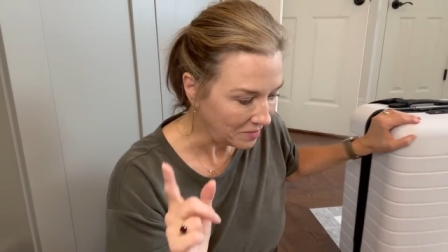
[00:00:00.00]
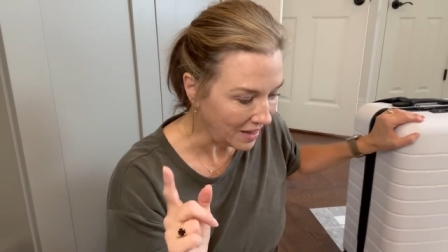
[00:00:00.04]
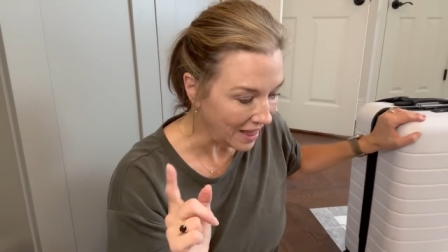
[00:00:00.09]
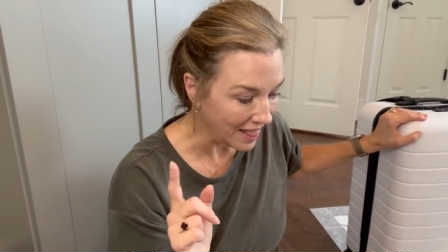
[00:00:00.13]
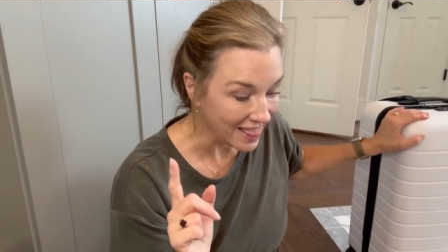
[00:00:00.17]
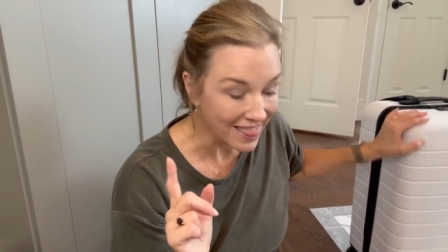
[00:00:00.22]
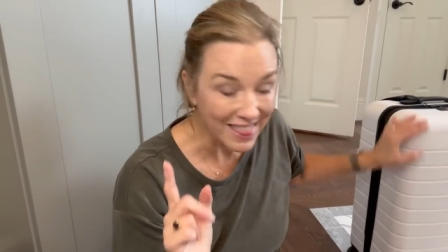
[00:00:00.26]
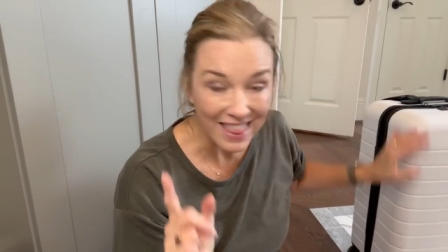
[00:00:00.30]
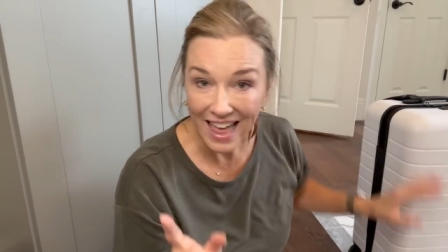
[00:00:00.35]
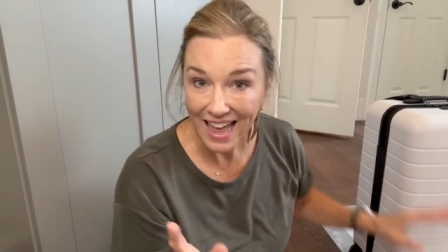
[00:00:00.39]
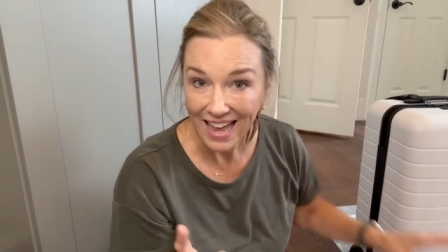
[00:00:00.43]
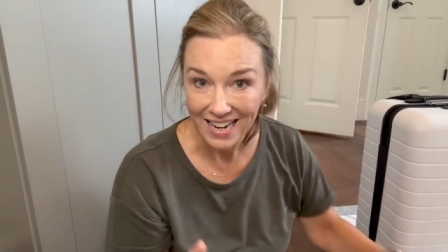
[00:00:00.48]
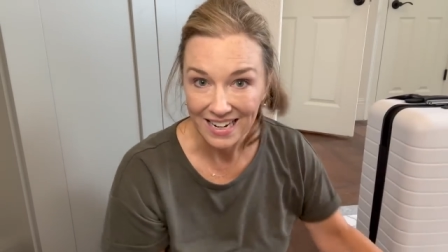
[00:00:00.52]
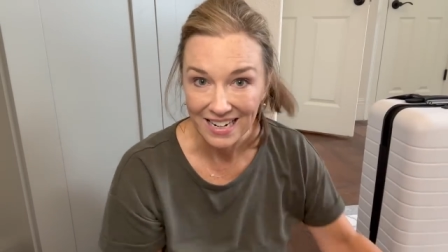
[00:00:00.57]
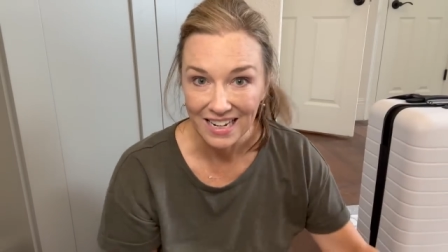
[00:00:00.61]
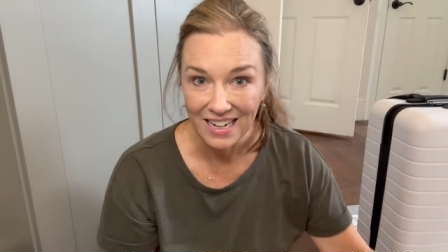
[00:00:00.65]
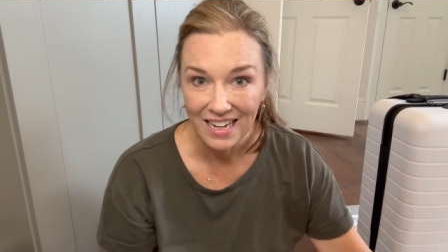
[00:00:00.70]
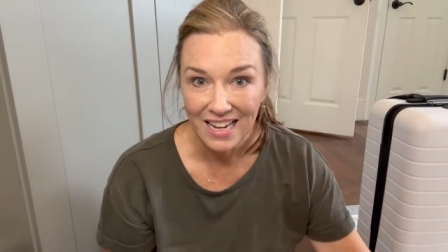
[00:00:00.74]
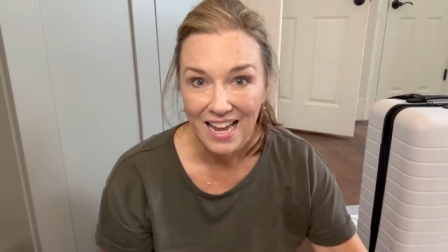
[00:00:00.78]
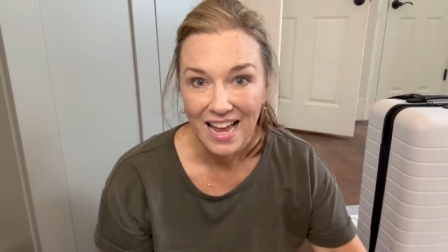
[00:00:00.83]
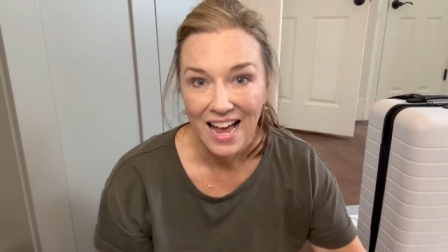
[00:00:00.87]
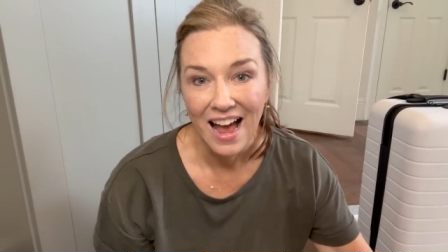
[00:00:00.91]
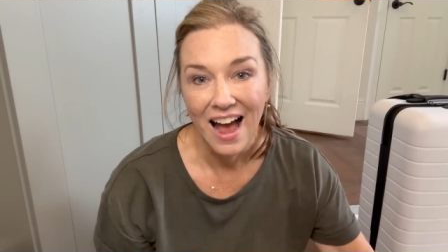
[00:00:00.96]
Then
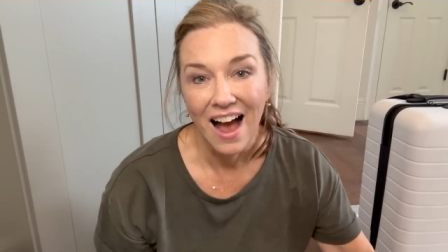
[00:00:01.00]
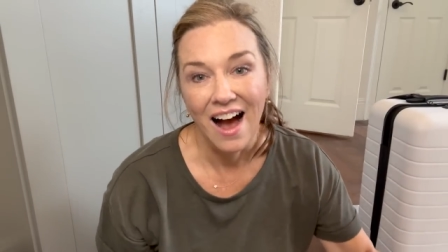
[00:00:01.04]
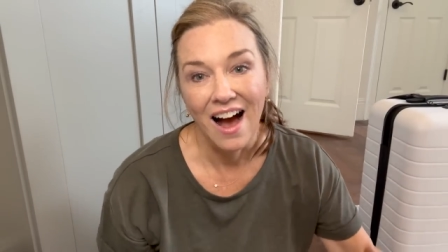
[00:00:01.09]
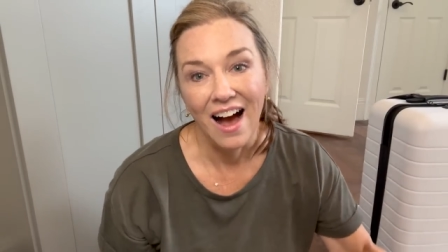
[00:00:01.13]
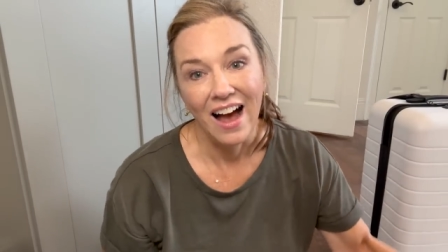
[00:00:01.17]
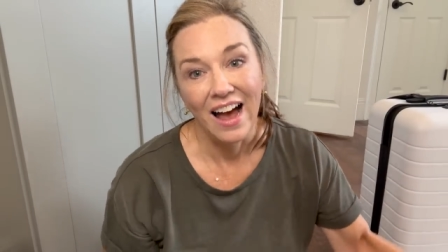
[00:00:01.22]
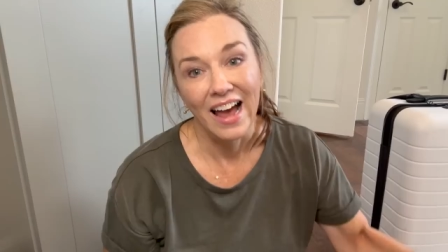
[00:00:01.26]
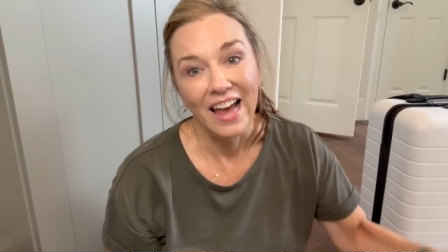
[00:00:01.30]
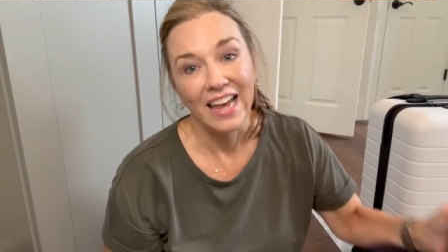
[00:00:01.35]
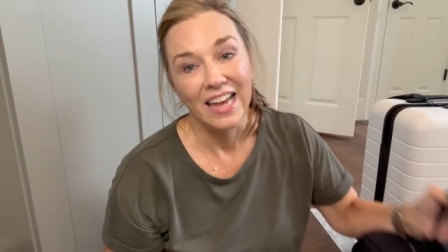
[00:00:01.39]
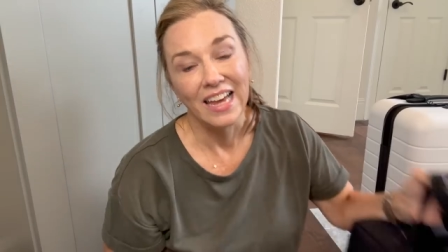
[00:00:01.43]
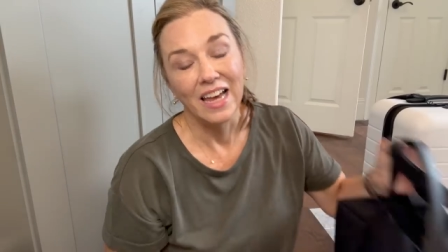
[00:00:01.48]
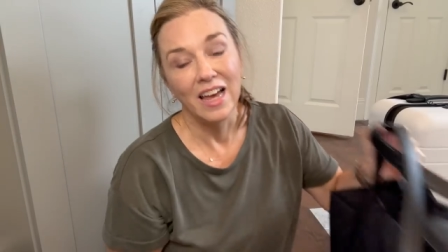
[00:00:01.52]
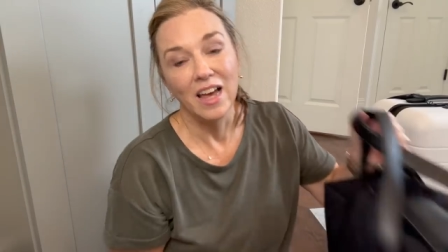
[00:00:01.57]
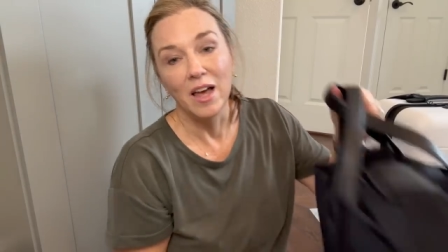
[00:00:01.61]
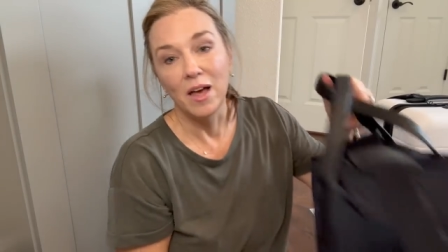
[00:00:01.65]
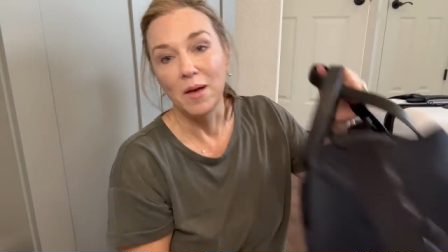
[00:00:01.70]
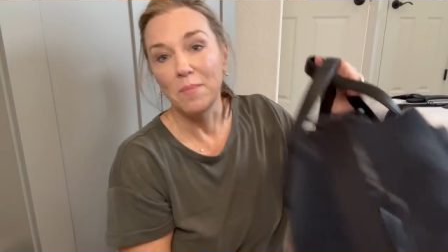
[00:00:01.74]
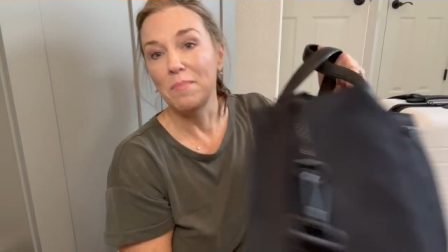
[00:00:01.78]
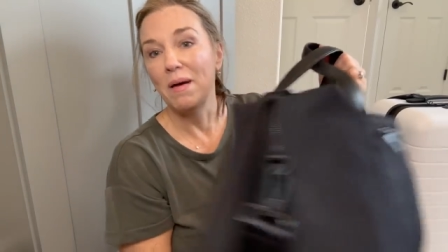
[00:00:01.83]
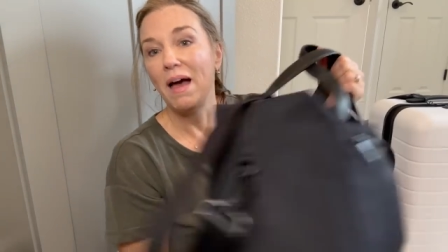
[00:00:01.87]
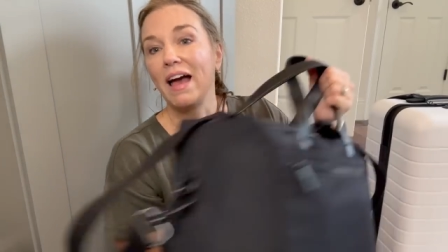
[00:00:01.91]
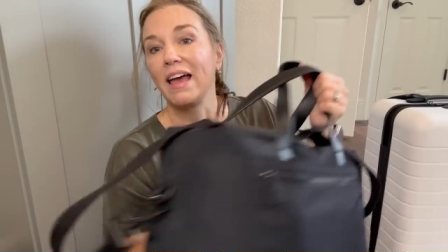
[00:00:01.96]
I
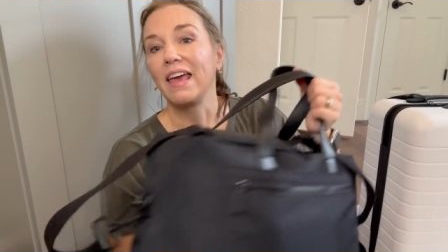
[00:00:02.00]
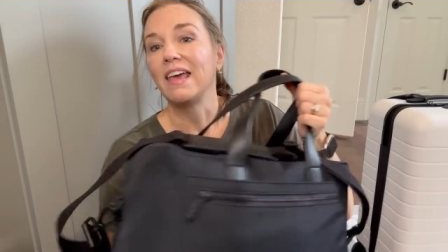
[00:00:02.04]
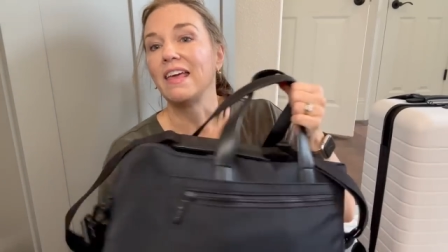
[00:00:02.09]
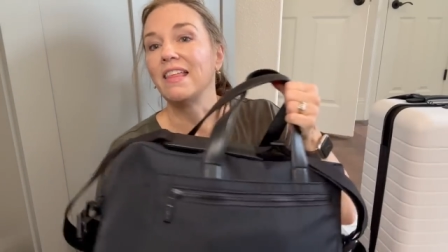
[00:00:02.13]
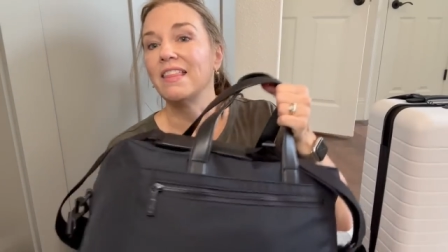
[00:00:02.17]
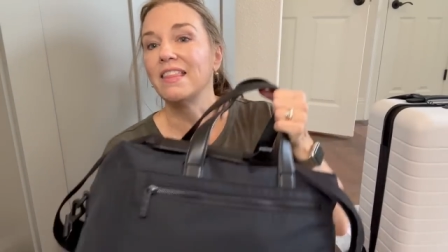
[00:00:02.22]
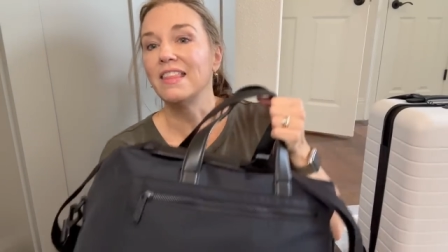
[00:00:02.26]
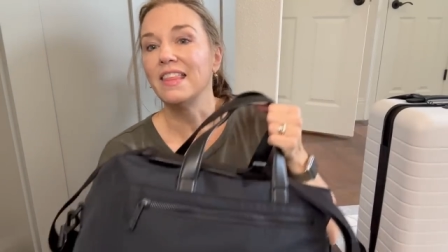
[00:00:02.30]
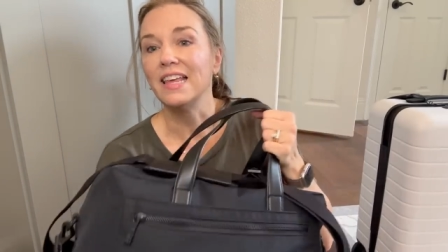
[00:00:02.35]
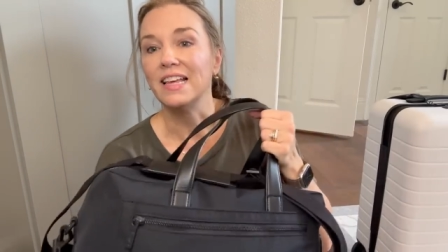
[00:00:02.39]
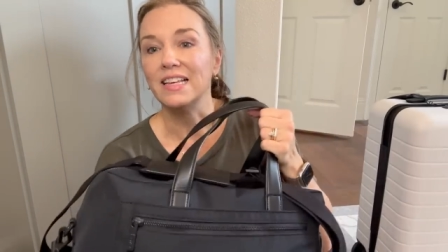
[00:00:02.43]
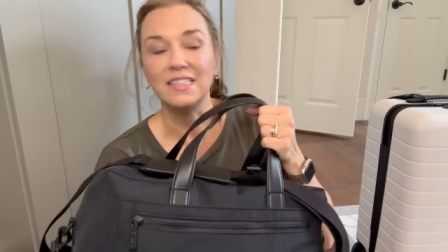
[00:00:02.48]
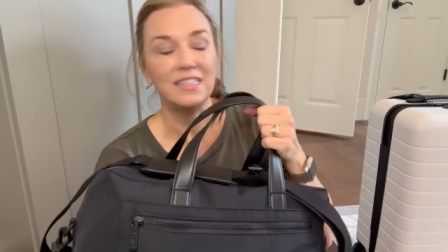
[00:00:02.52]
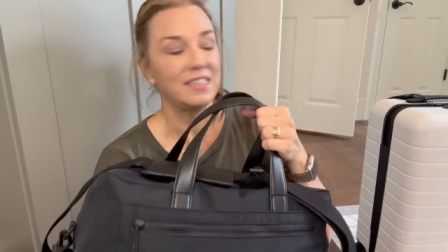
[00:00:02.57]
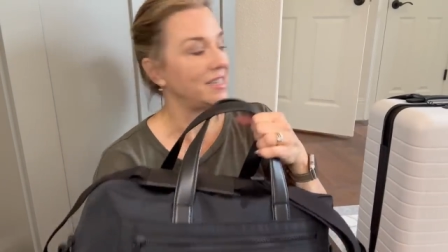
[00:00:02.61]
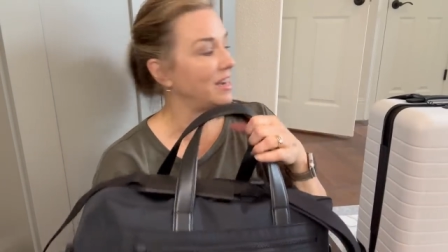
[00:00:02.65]
am packing this.